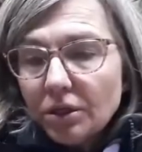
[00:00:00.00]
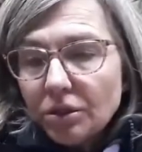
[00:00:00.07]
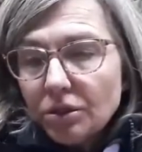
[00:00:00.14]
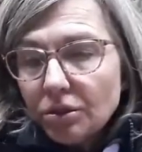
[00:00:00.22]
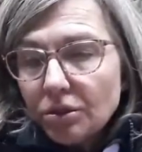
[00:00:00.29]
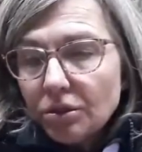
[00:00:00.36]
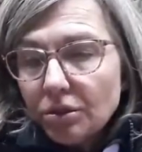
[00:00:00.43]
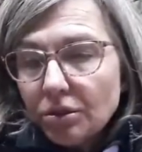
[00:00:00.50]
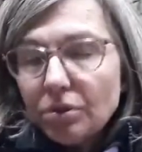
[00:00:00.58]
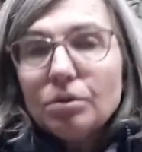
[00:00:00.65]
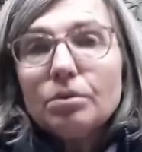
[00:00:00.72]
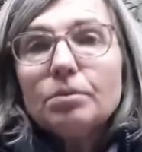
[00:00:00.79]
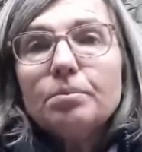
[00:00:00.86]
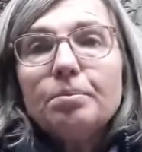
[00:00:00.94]

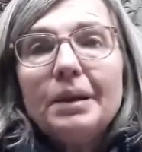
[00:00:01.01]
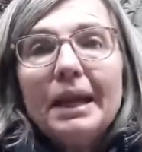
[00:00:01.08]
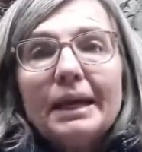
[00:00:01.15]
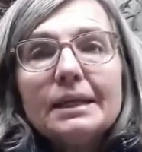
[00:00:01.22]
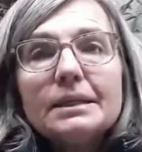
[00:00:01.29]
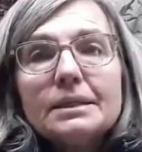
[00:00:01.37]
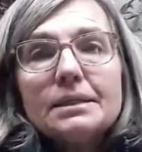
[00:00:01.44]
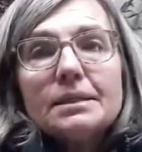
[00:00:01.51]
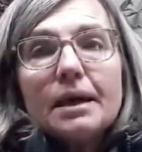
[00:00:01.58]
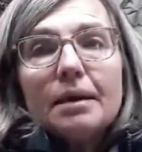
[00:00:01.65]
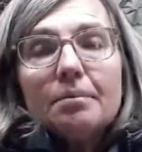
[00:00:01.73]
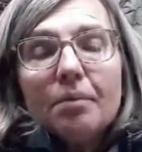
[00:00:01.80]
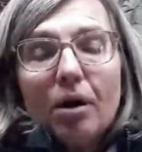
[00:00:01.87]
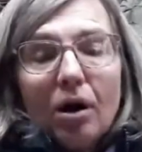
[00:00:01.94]
to place
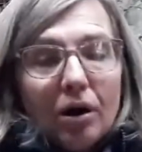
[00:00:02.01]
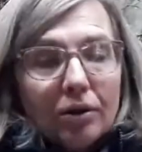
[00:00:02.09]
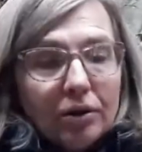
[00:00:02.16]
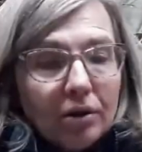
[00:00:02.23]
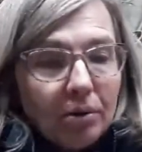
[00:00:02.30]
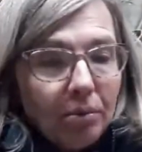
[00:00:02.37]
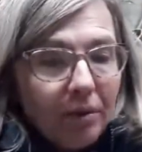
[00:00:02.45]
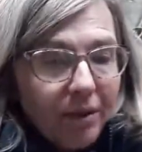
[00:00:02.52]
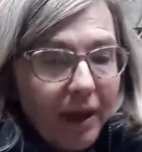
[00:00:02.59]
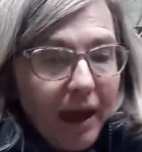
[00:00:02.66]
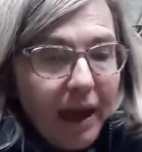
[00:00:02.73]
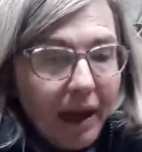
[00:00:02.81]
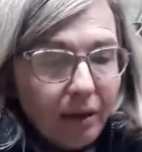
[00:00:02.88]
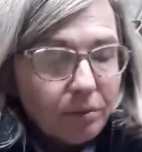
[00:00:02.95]
them on
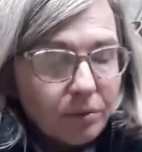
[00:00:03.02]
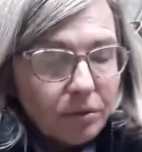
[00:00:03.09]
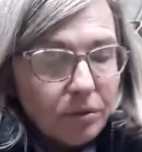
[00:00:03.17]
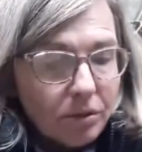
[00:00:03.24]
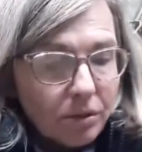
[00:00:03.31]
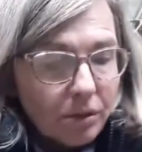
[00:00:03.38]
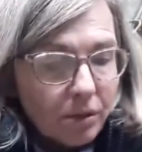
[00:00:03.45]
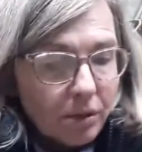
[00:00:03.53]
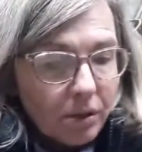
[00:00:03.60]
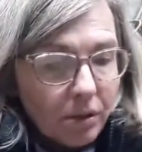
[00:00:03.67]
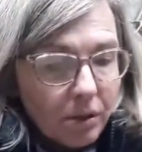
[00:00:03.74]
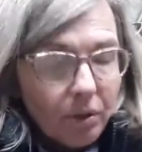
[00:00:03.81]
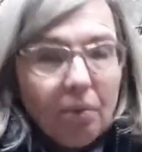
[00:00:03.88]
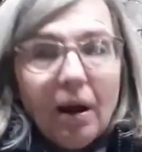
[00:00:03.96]
without
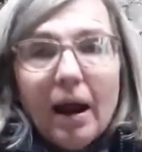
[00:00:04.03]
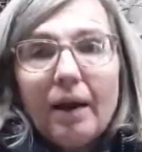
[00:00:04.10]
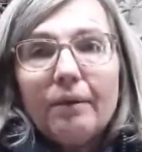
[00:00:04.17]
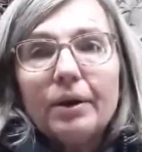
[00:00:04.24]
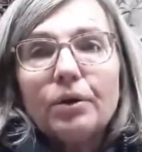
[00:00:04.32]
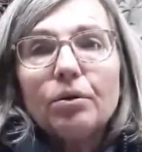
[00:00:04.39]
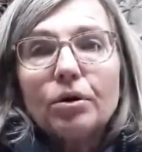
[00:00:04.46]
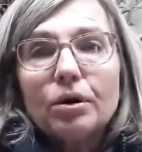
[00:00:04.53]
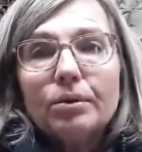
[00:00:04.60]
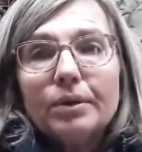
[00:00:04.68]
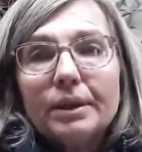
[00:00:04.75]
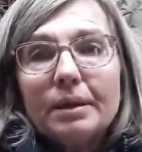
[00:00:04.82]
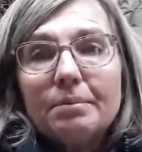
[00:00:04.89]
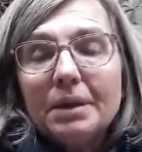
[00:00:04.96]
wiring or
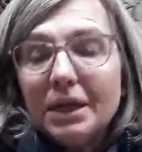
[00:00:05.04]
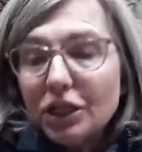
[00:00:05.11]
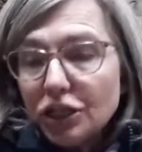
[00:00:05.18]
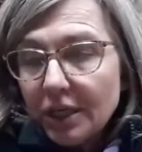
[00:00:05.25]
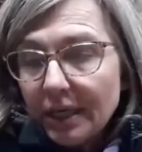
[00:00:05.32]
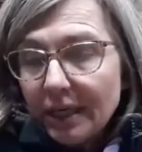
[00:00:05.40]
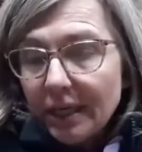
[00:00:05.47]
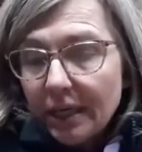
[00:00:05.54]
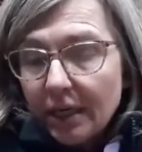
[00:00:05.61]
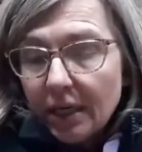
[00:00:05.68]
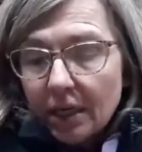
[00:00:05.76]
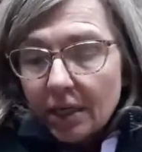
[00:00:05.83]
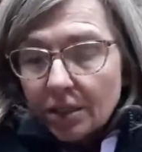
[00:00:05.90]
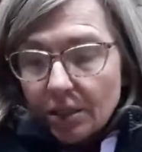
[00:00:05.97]
gluing them initially.
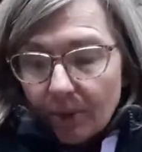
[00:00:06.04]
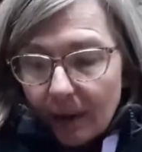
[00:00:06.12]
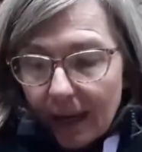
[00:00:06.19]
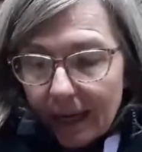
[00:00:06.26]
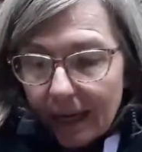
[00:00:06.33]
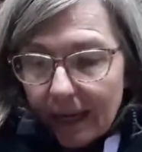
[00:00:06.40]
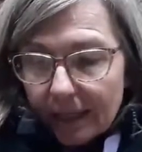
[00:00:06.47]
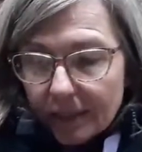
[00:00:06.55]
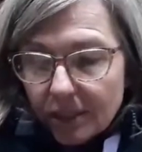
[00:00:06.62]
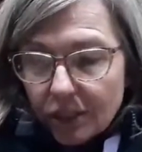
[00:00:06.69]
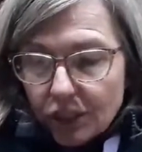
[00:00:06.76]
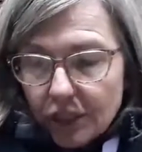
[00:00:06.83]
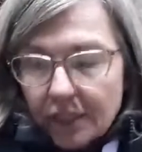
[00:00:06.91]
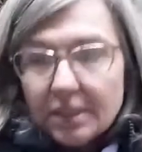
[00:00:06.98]
So I like to
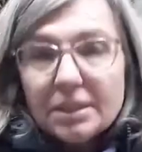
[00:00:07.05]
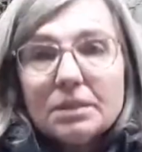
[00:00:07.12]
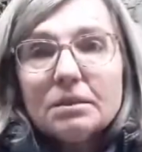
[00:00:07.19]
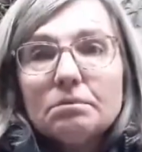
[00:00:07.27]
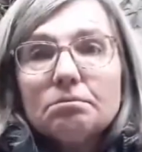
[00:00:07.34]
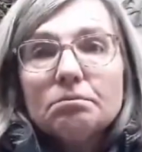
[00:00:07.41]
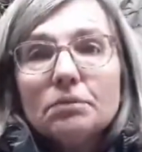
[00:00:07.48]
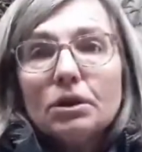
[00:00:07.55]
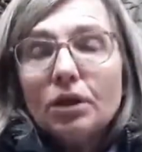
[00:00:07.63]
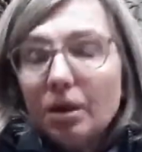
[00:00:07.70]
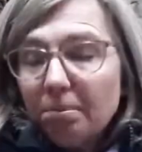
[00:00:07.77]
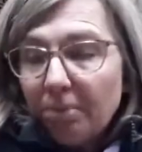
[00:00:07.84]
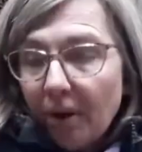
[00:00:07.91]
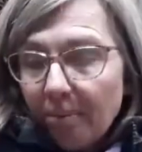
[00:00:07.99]
just, you
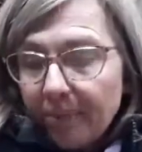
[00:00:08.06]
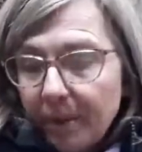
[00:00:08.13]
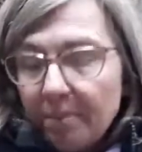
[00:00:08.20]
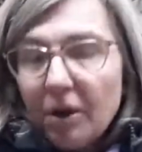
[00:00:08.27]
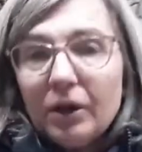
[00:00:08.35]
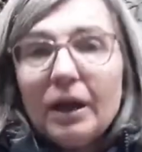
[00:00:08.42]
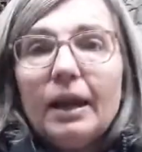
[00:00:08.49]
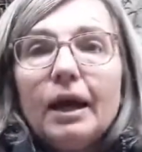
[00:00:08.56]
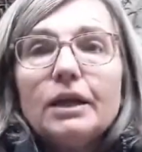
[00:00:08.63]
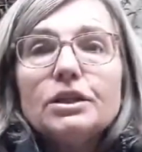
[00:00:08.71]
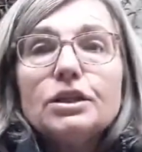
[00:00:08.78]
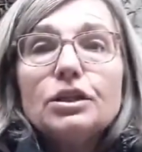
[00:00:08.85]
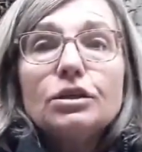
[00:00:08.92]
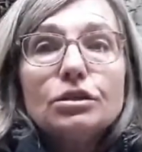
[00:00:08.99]
know, pop them on. I like
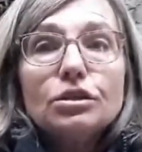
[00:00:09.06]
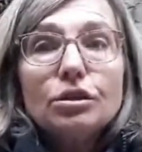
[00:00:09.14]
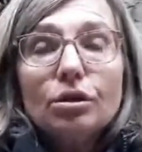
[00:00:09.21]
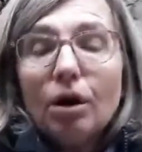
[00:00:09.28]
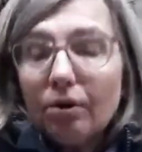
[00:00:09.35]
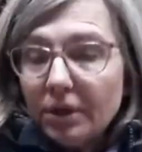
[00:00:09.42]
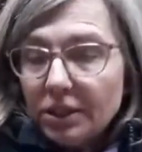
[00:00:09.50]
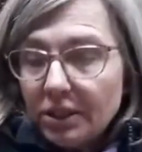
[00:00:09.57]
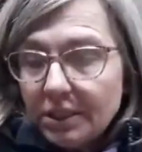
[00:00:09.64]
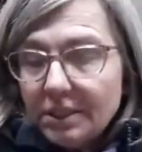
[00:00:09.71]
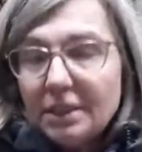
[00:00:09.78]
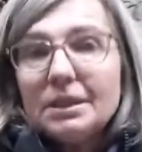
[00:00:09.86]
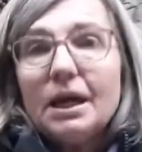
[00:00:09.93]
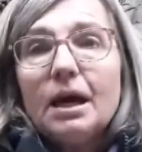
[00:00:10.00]
to use 2
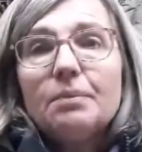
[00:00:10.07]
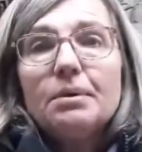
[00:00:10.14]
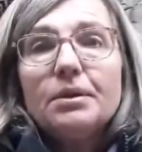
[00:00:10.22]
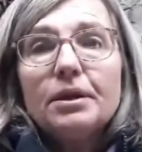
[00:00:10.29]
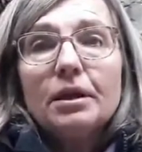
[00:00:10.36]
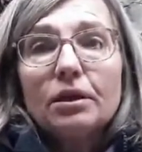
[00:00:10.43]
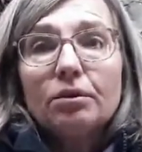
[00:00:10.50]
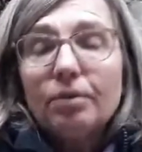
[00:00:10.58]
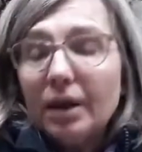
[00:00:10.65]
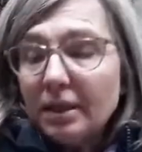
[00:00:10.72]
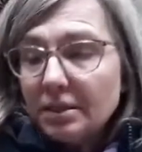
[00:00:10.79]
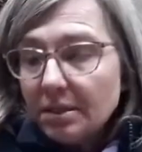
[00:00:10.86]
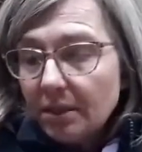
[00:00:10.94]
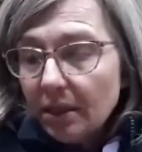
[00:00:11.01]
oranges at a time. I think it
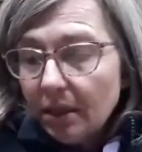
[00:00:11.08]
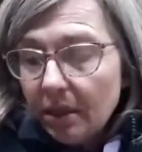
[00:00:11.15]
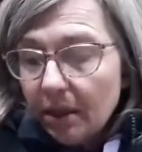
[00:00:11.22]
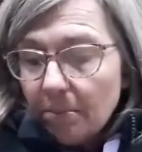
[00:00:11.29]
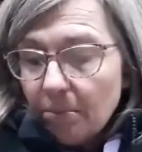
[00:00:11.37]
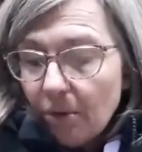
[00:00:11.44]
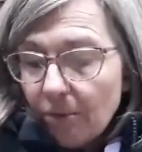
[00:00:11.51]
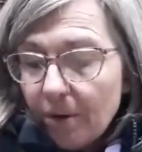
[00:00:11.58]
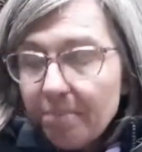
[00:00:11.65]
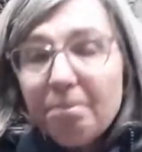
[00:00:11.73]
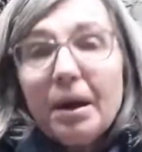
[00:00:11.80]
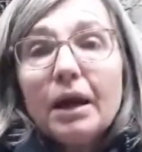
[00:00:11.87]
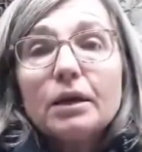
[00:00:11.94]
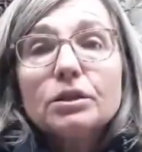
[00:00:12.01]
creates more
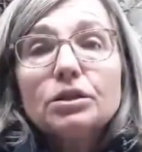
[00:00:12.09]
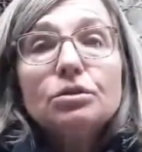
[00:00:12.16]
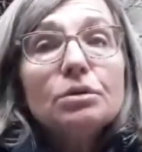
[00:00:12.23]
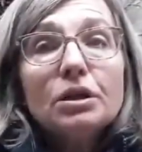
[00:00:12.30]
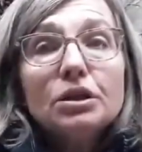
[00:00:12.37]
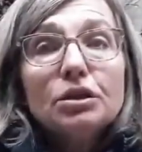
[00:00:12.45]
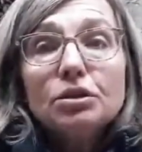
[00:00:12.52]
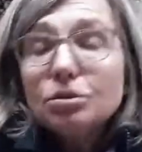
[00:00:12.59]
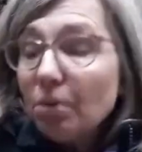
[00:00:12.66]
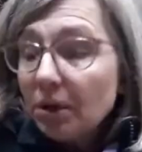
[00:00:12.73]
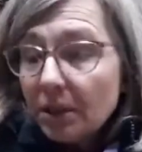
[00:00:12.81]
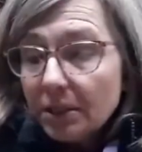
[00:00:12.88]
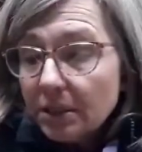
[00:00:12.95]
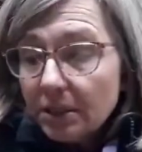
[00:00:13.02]
impact. You can use
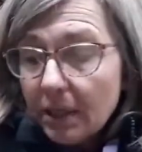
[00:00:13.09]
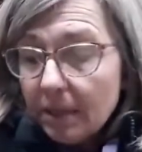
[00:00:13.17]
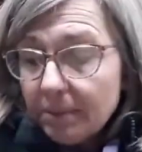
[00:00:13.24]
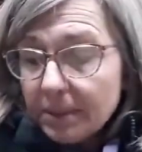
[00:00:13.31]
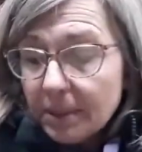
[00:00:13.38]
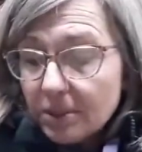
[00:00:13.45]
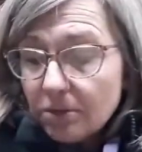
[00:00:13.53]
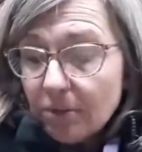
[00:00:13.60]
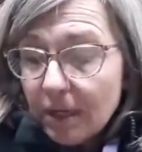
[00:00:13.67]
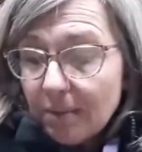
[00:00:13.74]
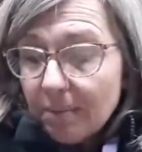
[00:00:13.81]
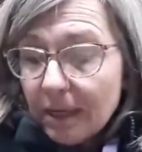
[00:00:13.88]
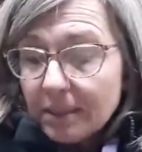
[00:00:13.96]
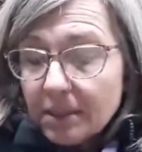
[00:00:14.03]
1 at a time. It doesn't
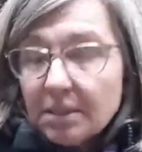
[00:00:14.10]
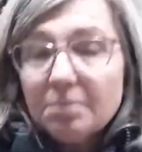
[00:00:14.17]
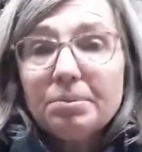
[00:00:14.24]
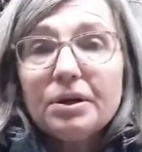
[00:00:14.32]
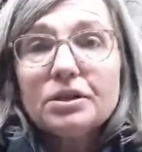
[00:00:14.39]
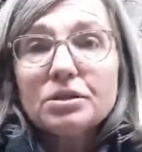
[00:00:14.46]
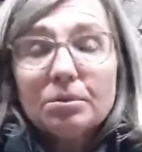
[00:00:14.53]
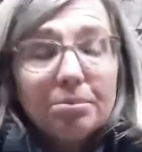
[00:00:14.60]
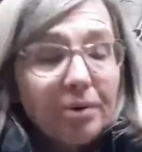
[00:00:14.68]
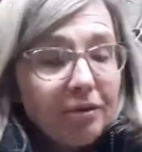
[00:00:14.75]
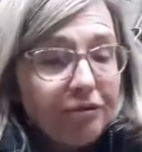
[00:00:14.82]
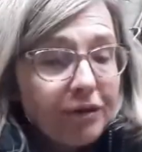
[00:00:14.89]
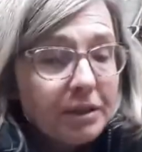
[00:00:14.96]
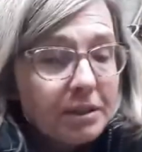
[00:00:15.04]
really matter. It's a personal
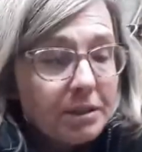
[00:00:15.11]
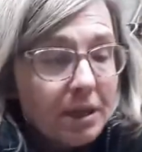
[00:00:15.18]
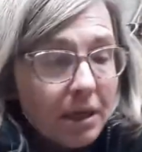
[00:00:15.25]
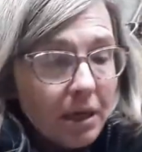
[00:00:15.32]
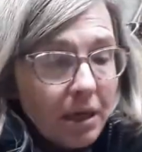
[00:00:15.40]
preference.